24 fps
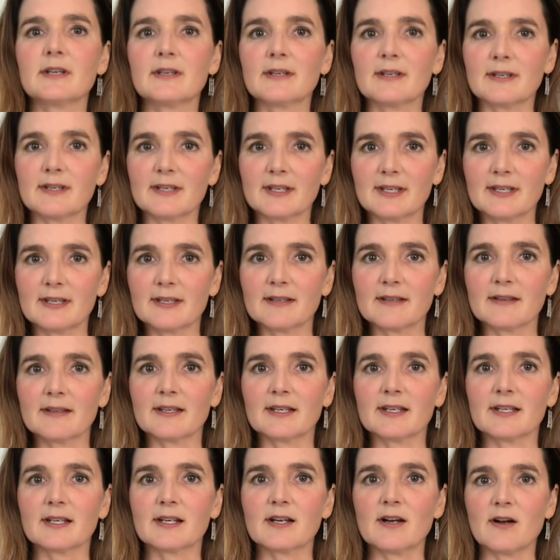
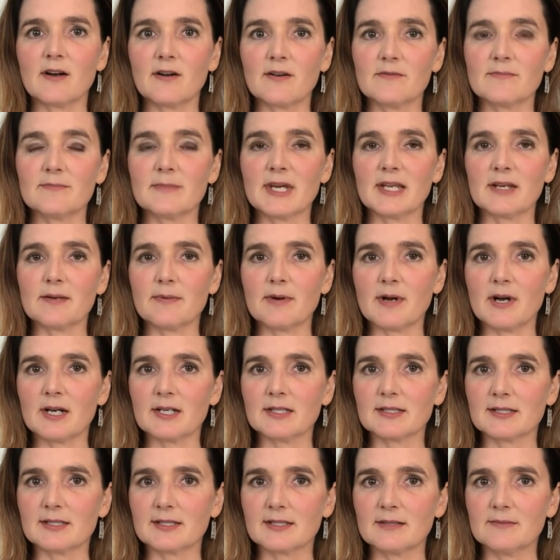healing of
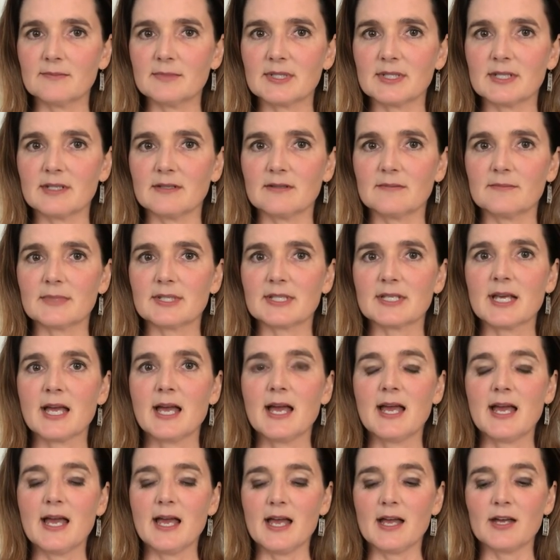menopause symptoms.
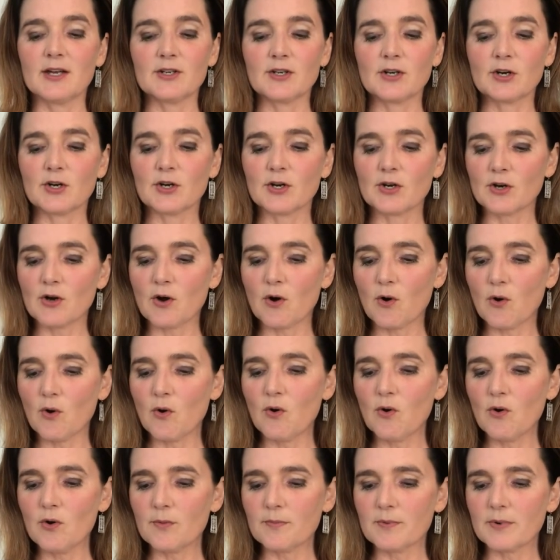And her
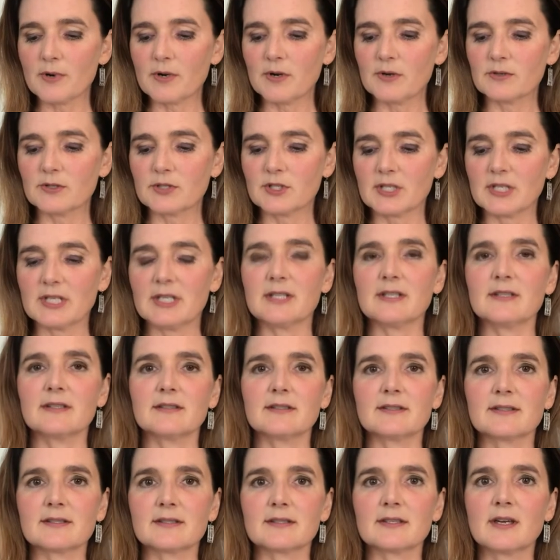whole approach
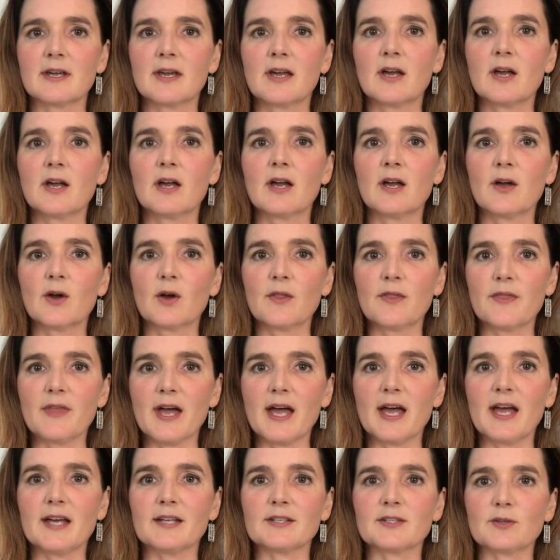is
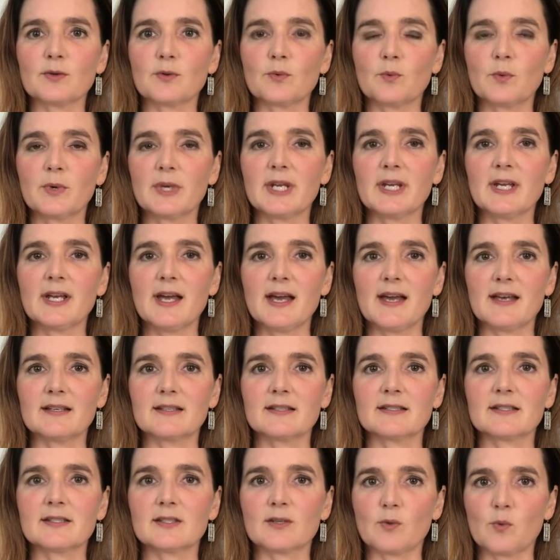that we
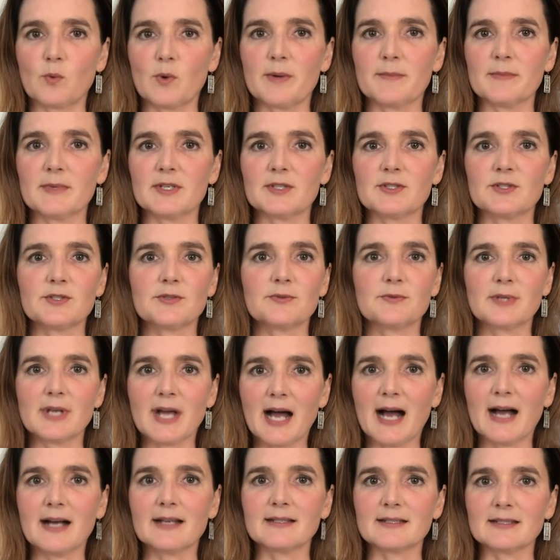as women do
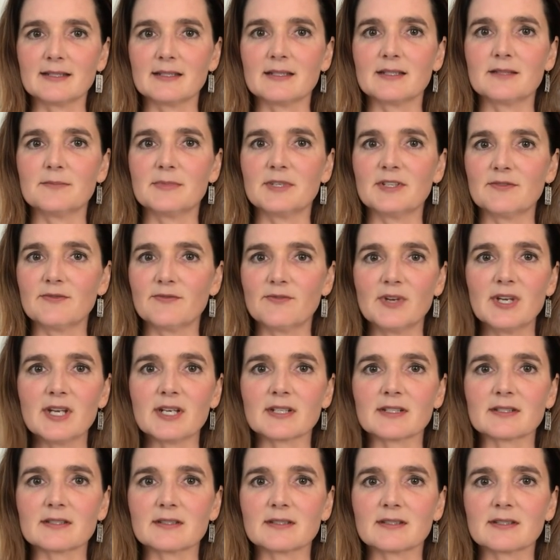not need to be
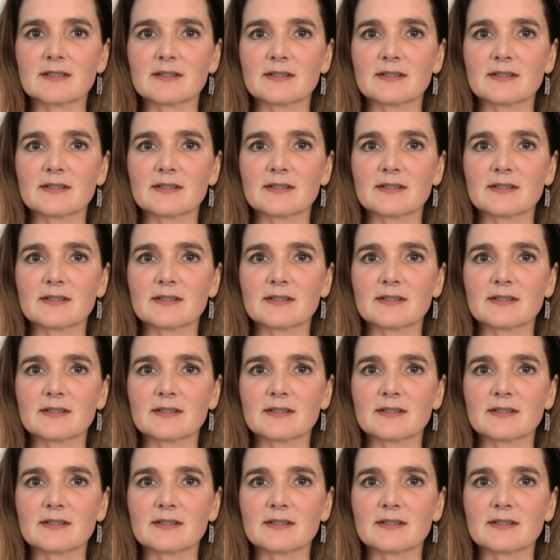fixed.